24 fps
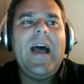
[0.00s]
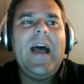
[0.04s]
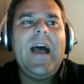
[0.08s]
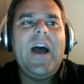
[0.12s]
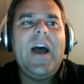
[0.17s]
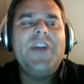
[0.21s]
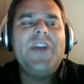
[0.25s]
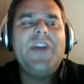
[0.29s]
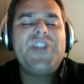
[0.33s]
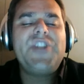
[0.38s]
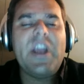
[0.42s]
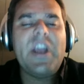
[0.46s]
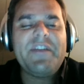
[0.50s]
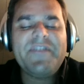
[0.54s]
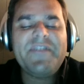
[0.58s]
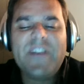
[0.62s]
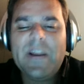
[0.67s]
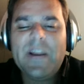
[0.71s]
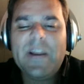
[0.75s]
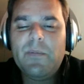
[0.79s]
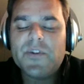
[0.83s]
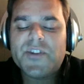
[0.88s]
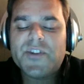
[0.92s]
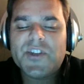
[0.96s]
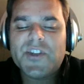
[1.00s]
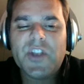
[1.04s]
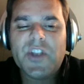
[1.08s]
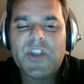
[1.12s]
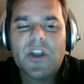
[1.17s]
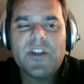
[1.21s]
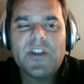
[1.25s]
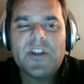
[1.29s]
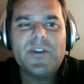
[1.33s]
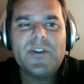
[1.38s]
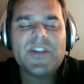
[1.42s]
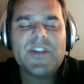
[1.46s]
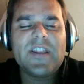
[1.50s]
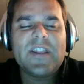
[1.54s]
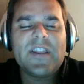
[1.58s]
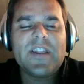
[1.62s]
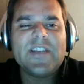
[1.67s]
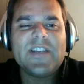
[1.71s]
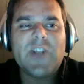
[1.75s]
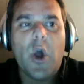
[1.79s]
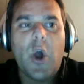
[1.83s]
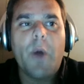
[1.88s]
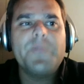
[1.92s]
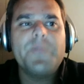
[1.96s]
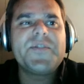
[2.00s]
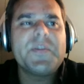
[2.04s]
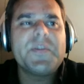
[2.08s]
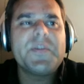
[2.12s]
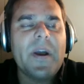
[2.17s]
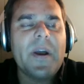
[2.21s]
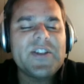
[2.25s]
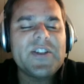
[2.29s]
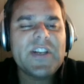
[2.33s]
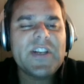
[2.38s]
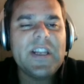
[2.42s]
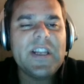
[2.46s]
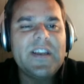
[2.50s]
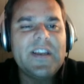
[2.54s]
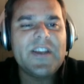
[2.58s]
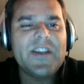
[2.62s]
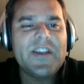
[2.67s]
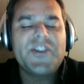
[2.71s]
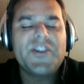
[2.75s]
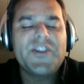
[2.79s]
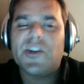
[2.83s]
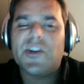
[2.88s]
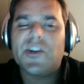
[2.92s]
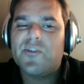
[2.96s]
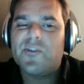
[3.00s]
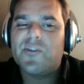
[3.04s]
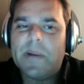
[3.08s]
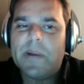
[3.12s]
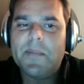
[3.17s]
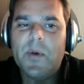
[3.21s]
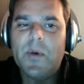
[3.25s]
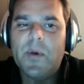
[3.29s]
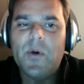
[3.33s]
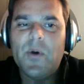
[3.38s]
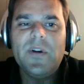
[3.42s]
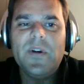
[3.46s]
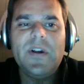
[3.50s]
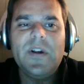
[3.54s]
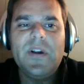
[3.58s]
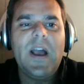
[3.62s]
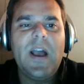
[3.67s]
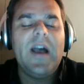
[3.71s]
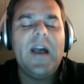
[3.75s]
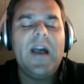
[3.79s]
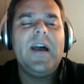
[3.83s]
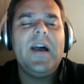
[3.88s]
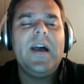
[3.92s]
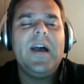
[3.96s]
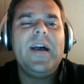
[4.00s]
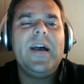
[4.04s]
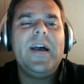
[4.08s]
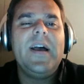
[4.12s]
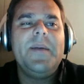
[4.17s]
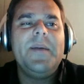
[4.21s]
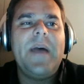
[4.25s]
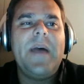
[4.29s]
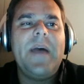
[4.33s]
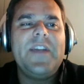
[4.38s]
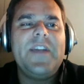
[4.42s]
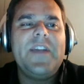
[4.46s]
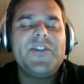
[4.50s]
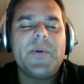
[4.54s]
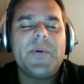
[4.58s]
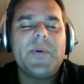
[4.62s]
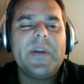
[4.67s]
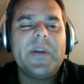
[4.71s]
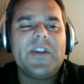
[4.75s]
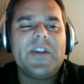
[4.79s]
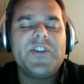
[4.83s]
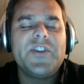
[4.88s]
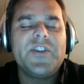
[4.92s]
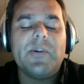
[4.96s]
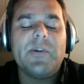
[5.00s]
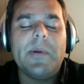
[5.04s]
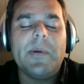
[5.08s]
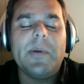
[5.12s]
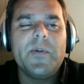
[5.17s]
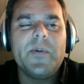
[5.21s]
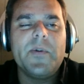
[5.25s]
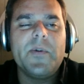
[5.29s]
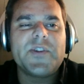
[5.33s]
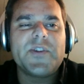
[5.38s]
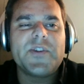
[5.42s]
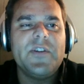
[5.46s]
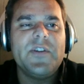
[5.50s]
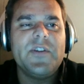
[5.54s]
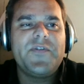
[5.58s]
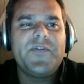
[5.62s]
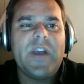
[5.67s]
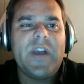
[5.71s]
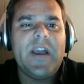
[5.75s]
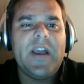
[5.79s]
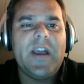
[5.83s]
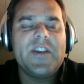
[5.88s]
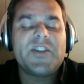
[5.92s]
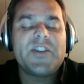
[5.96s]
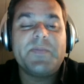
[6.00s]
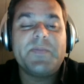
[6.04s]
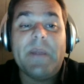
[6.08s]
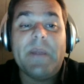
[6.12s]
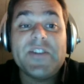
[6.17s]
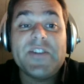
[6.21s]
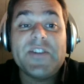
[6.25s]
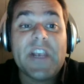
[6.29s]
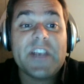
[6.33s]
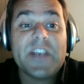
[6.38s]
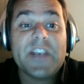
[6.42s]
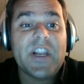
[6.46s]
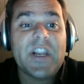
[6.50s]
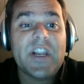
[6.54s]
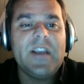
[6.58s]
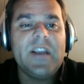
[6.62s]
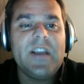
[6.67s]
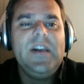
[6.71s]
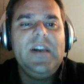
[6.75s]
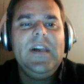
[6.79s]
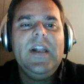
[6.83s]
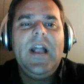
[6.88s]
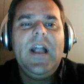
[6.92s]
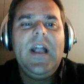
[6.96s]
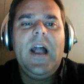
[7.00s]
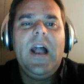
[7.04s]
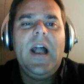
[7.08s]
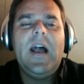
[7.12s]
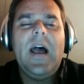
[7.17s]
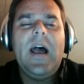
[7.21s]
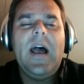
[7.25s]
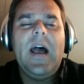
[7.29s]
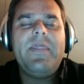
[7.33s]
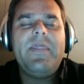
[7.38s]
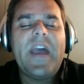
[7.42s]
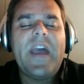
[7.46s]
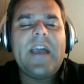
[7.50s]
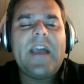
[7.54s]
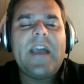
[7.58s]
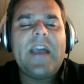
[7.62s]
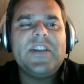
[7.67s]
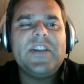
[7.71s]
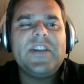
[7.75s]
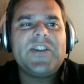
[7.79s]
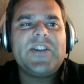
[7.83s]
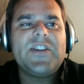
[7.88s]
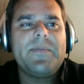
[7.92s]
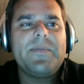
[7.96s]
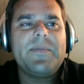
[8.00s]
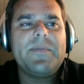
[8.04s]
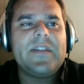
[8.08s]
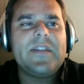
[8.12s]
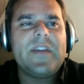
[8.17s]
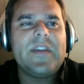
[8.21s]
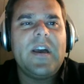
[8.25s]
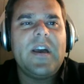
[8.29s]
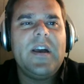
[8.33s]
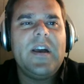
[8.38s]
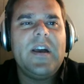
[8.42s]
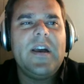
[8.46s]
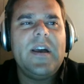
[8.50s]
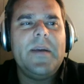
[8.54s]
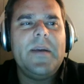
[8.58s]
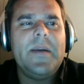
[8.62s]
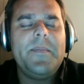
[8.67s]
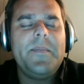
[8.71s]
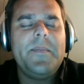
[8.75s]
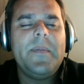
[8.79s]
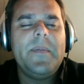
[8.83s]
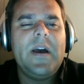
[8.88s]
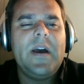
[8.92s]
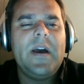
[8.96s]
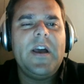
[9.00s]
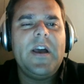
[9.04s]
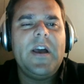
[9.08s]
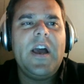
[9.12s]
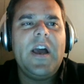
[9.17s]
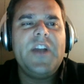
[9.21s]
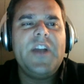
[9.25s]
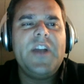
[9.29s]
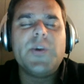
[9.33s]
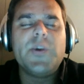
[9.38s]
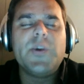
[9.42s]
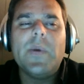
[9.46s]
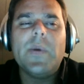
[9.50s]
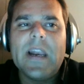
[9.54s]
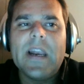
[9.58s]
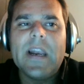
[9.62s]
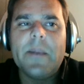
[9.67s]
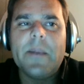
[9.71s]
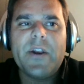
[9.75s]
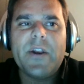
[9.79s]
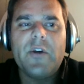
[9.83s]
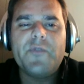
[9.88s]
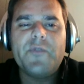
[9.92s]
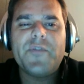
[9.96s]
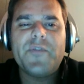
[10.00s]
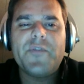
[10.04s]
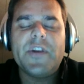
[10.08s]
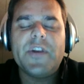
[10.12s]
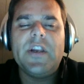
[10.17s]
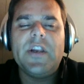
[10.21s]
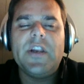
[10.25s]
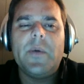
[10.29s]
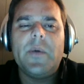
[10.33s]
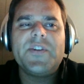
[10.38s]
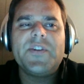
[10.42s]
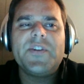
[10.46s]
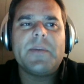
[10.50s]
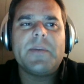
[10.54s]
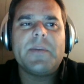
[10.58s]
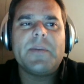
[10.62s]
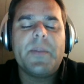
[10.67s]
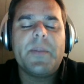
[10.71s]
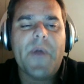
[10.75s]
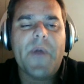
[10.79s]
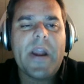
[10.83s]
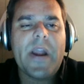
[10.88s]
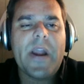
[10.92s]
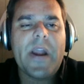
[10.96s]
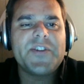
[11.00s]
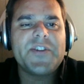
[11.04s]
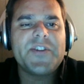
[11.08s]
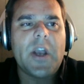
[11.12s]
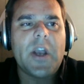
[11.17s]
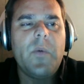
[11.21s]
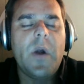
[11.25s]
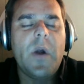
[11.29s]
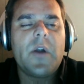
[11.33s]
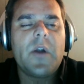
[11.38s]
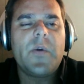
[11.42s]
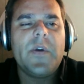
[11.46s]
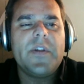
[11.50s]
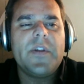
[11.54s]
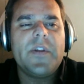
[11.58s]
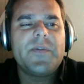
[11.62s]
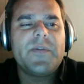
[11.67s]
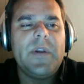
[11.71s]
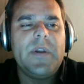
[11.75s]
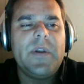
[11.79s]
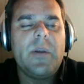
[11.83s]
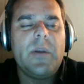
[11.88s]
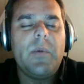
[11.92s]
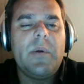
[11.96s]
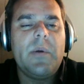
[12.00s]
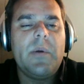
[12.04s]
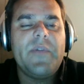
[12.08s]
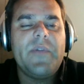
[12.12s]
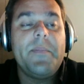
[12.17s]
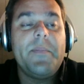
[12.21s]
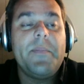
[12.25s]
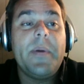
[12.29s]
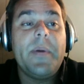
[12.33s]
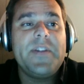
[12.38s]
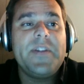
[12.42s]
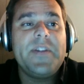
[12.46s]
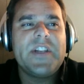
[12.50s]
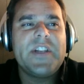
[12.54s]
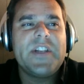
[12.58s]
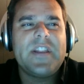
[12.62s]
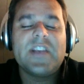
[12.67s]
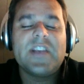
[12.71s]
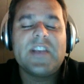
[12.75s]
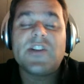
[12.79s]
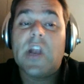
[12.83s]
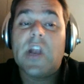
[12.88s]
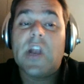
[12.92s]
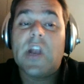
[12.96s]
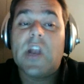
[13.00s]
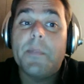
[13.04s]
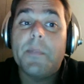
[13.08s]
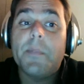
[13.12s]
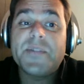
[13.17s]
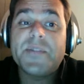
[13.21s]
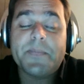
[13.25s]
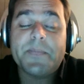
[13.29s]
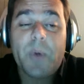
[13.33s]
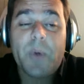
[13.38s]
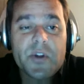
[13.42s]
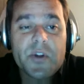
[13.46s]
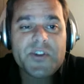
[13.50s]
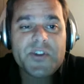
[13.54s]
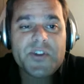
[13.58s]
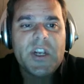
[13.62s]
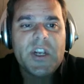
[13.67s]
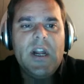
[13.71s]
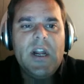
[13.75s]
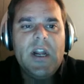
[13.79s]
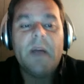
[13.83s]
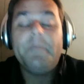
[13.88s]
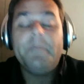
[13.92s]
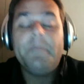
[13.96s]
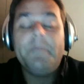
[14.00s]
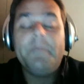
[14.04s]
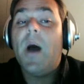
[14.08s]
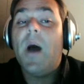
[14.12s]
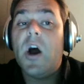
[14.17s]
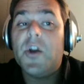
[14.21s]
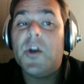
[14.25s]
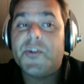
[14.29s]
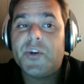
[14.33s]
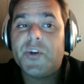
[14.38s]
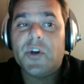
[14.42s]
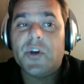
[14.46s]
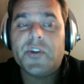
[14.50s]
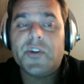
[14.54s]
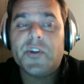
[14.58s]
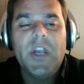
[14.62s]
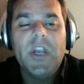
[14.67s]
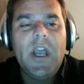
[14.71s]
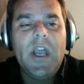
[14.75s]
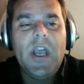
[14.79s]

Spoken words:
I definitely want to start using things like Optimizely considerably more, and doing considerably more sort of split testing. And that is something that I do a little bit of. And, in some of the brands that I work with, we've implemented things like HubSpot and Pardot.